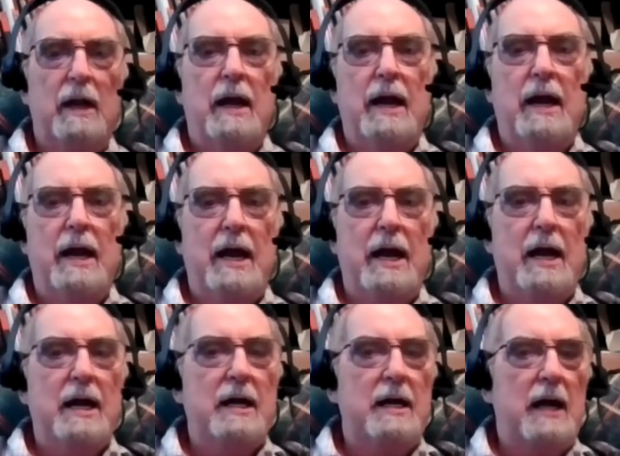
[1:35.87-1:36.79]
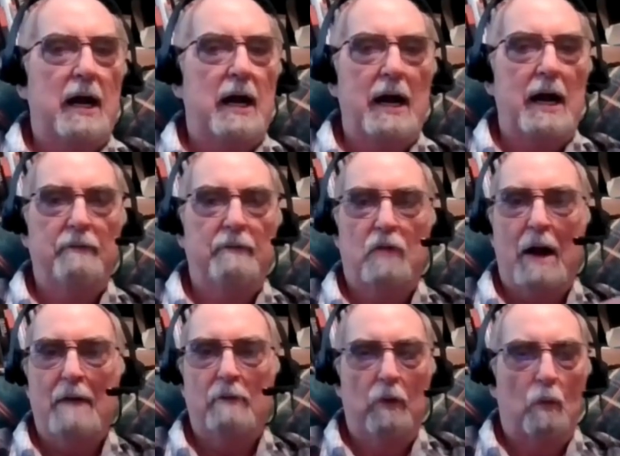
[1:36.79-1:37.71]
And I've
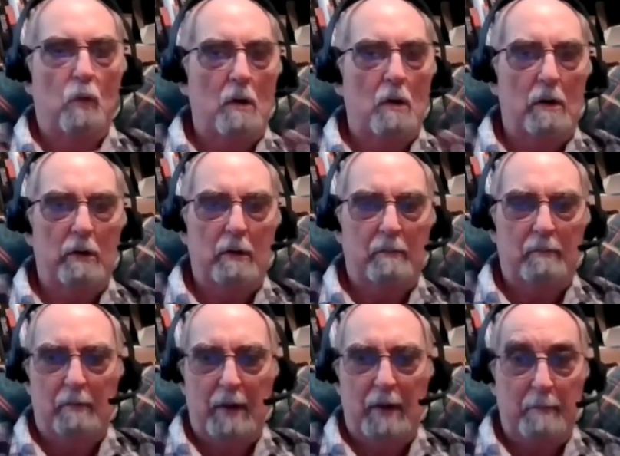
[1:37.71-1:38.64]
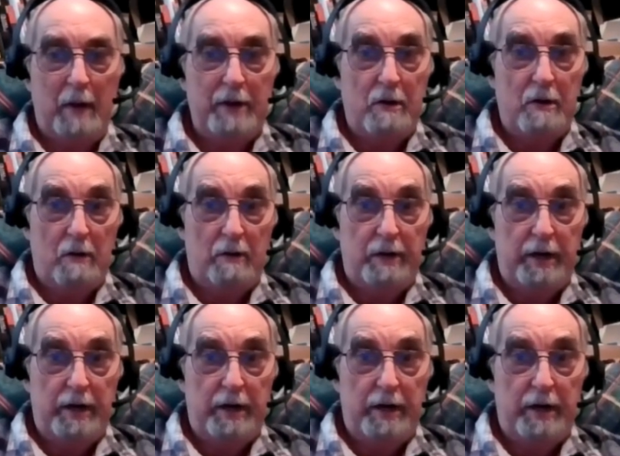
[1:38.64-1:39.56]
traveled the world in my younger
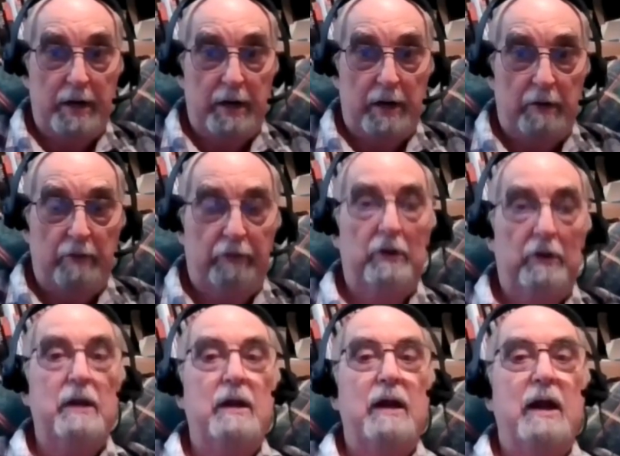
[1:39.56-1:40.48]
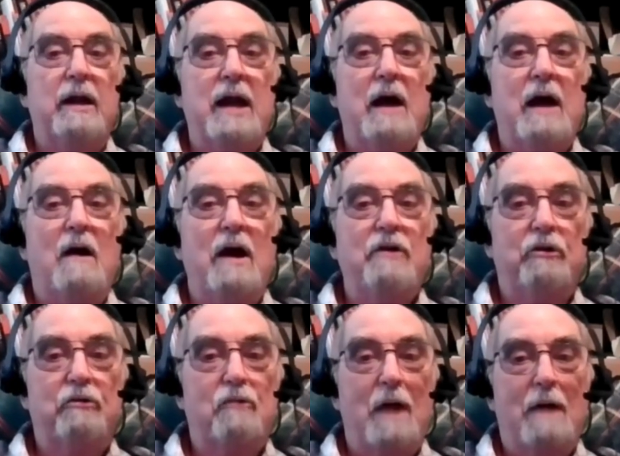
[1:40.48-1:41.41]
years, and now I
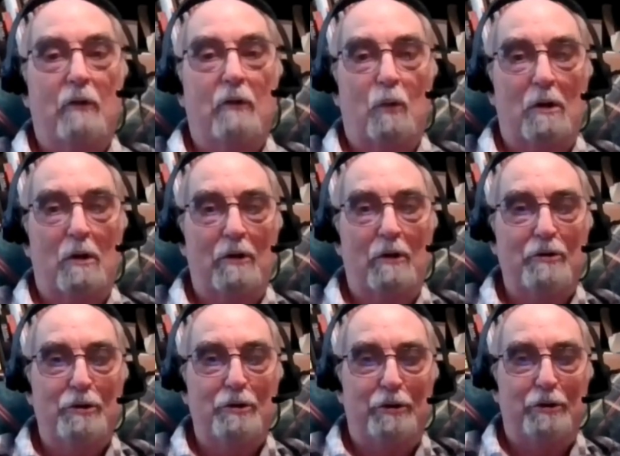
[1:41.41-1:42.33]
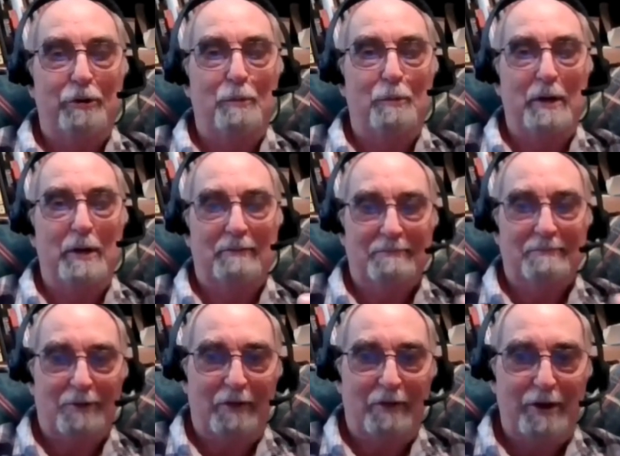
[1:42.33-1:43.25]
just travel the world on YouTube and on
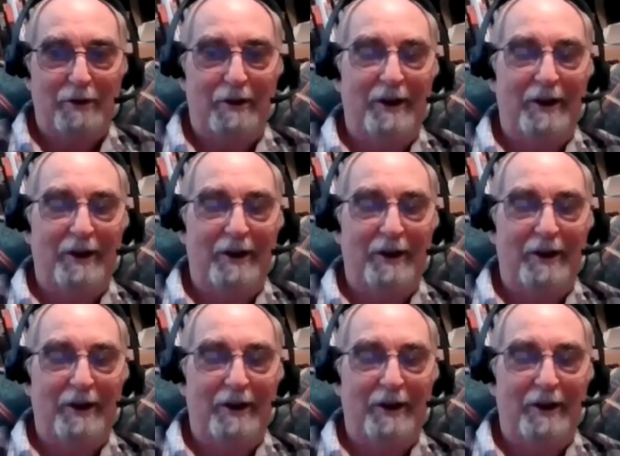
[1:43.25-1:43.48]
the internet.